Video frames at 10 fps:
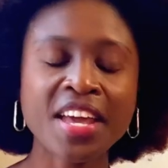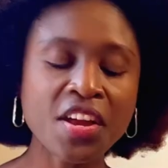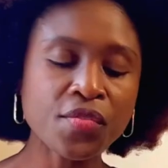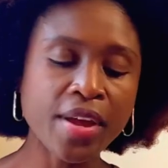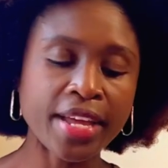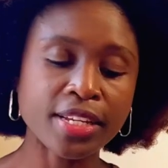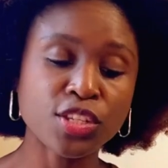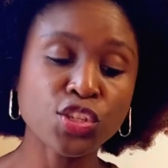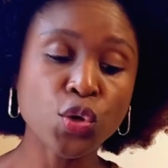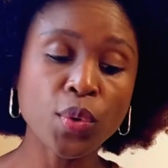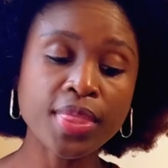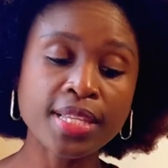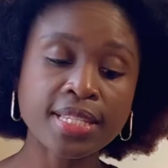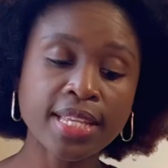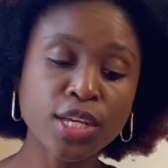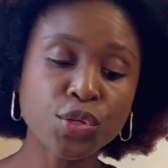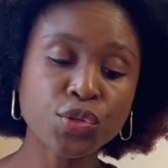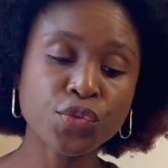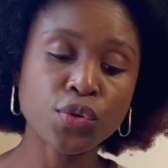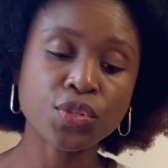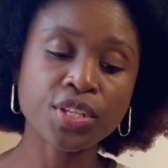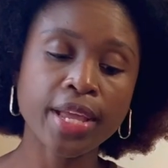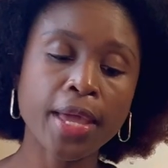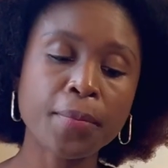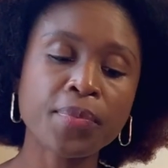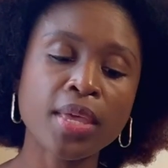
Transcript: Right, so with the single crochet,